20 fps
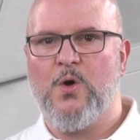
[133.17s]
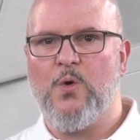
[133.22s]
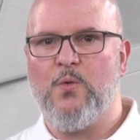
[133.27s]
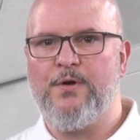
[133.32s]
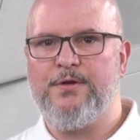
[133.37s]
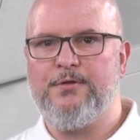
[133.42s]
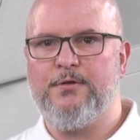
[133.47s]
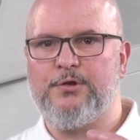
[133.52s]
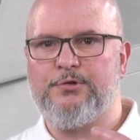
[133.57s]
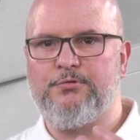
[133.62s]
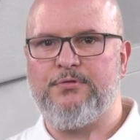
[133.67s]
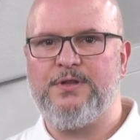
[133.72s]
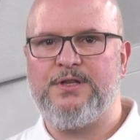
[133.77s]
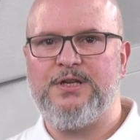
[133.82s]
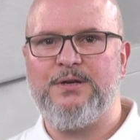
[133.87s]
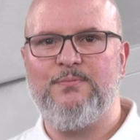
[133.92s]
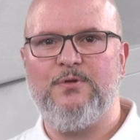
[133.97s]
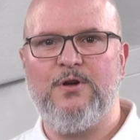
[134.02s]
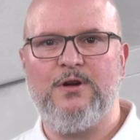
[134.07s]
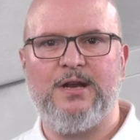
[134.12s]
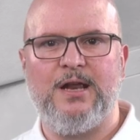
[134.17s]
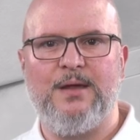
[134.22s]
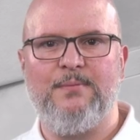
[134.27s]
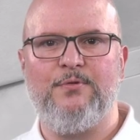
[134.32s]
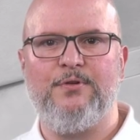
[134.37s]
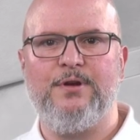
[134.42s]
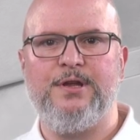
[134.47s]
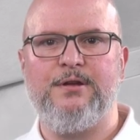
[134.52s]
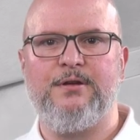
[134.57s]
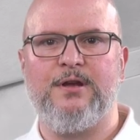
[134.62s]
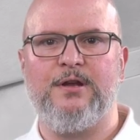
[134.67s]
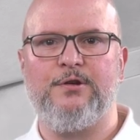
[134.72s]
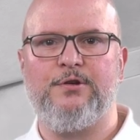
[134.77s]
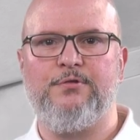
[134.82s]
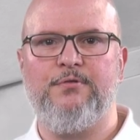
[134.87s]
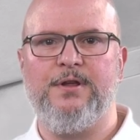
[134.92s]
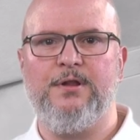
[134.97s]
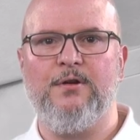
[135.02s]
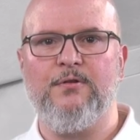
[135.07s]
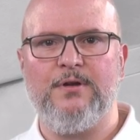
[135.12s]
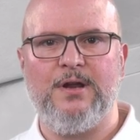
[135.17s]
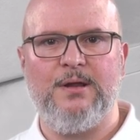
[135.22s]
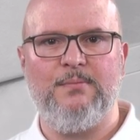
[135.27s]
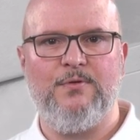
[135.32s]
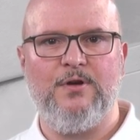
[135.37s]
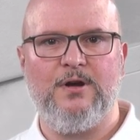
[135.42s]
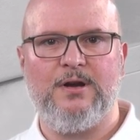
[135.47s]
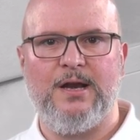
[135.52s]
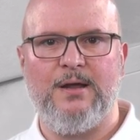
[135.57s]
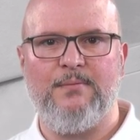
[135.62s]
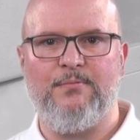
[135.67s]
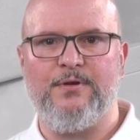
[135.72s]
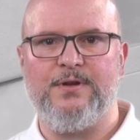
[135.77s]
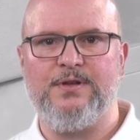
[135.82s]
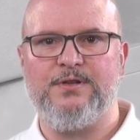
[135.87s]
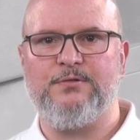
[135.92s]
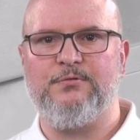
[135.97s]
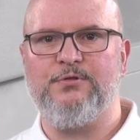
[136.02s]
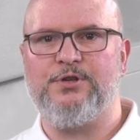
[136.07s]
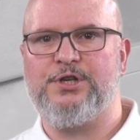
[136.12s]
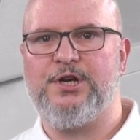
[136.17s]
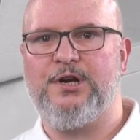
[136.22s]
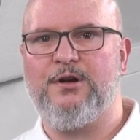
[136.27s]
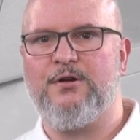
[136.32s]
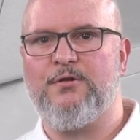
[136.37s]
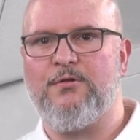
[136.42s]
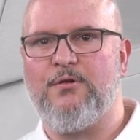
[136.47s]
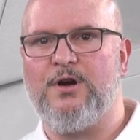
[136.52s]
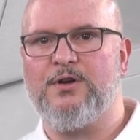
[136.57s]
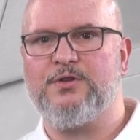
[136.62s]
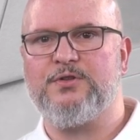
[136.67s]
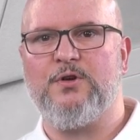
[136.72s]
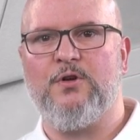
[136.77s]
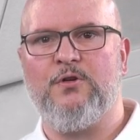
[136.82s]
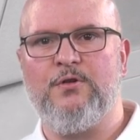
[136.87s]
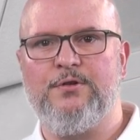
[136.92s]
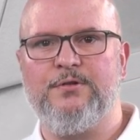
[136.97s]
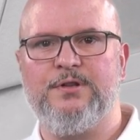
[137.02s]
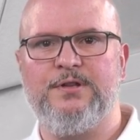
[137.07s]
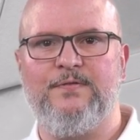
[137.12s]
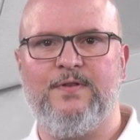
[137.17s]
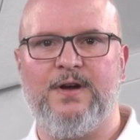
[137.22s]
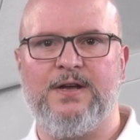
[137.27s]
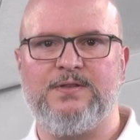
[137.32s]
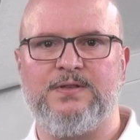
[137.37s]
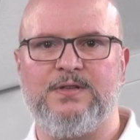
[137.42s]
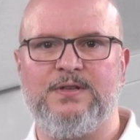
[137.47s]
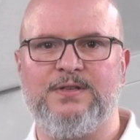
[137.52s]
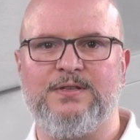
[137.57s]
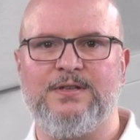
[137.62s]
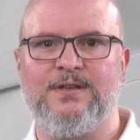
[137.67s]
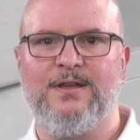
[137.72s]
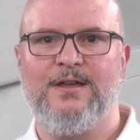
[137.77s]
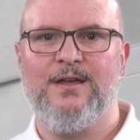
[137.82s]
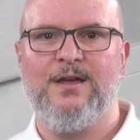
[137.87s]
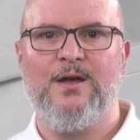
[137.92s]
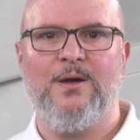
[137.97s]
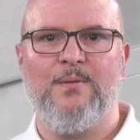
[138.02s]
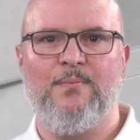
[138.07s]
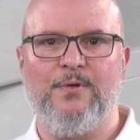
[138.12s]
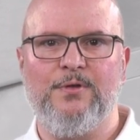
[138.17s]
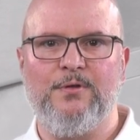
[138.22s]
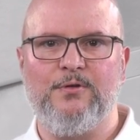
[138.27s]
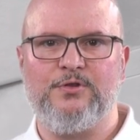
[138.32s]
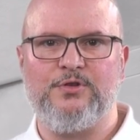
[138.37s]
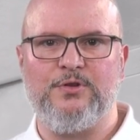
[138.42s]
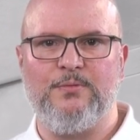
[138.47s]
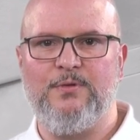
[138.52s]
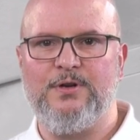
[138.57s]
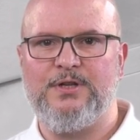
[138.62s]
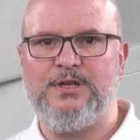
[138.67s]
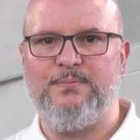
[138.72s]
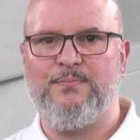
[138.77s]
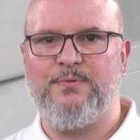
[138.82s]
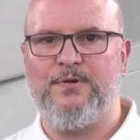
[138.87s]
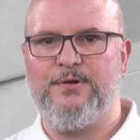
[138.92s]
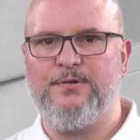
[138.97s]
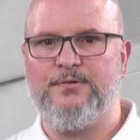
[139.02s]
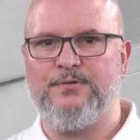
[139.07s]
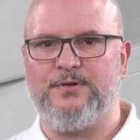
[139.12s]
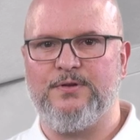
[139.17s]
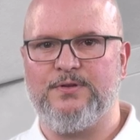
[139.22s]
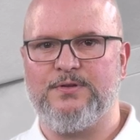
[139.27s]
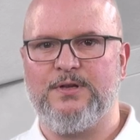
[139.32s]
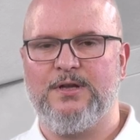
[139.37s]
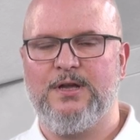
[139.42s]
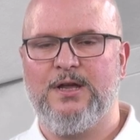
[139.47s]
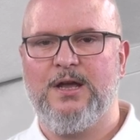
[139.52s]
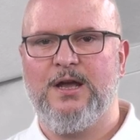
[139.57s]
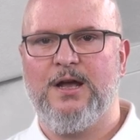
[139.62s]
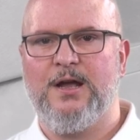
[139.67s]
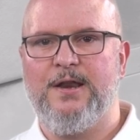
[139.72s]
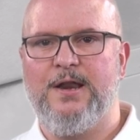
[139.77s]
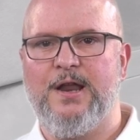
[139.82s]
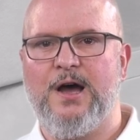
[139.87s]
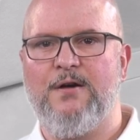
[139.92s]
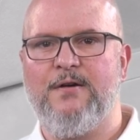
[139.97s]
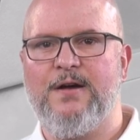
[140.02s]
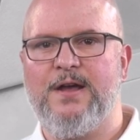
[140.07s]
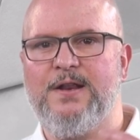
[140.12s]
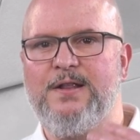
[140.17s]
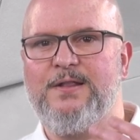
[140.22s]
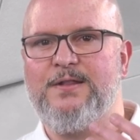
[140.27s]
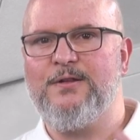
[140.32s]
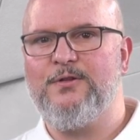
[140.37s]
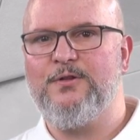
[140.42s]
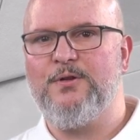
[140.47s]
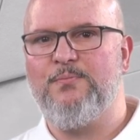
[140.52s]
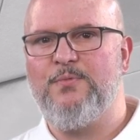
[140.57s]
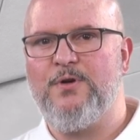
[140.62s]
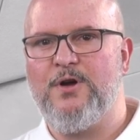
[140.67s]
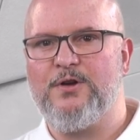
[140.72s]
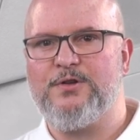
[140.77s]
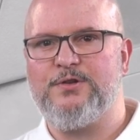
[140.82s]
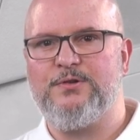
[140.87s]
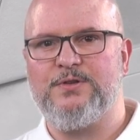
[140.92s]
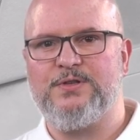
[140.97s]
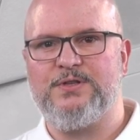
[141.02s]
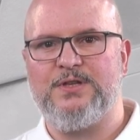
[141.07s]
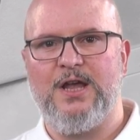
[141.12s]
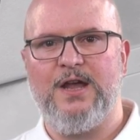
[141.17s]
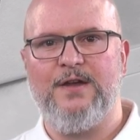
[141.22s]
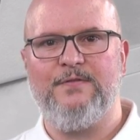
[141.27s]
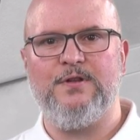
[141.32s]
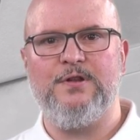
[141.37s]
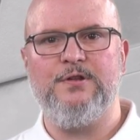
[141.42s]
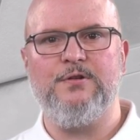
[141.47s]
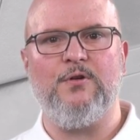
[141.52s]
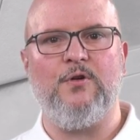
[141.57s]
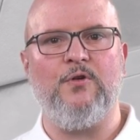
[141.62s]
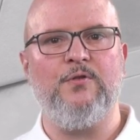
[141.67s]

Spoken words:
With the Trinity block library, you can create online block libraries to share across all your devices, but also multiple users. Now, editing the blocks you saved in your